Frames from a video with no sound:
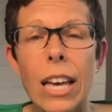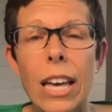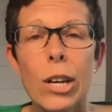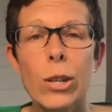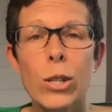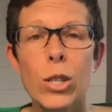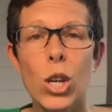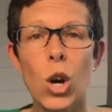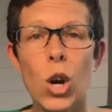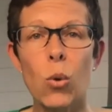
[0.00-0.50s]

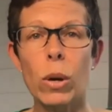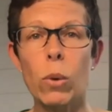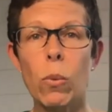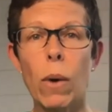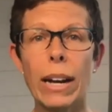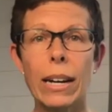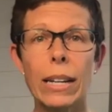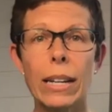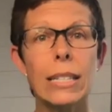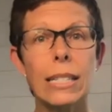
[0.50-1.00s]
so we
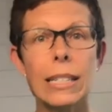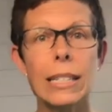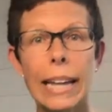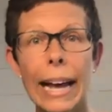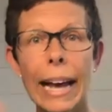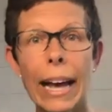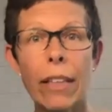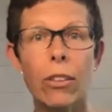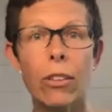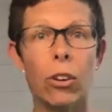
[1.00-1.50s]
want to
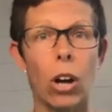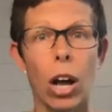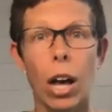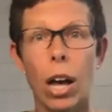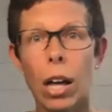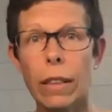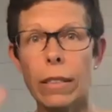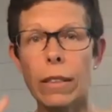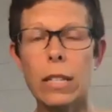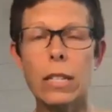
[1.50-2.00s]
slather
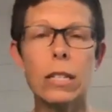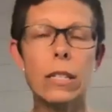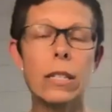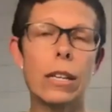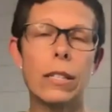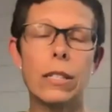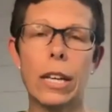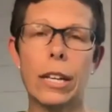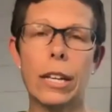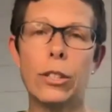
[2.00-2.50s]
on this
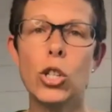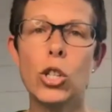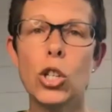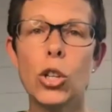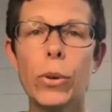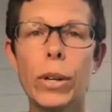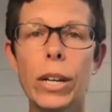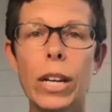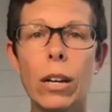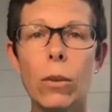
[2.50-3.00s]

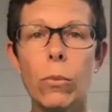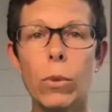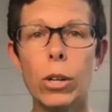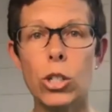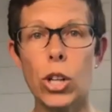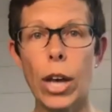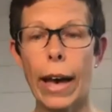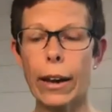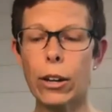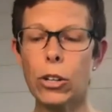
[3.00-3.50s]
sunscreen which
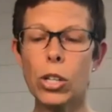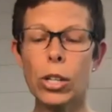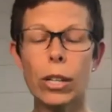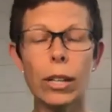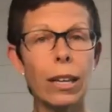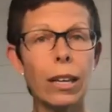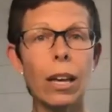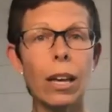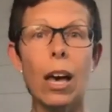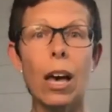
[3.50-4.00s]

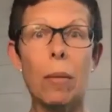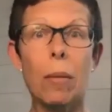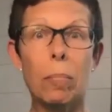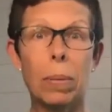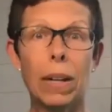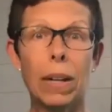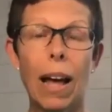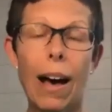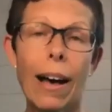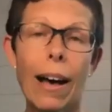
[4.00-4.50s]
actually
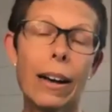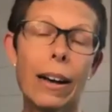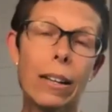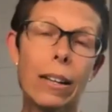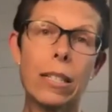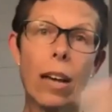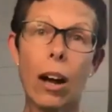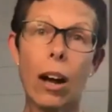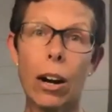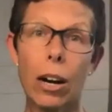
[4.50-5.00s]
blocks
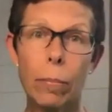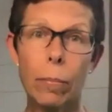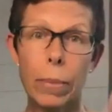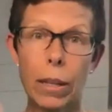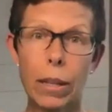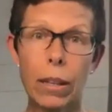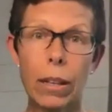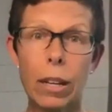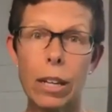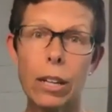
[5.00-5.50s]
our
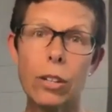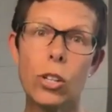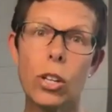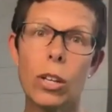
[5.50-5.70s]
ability to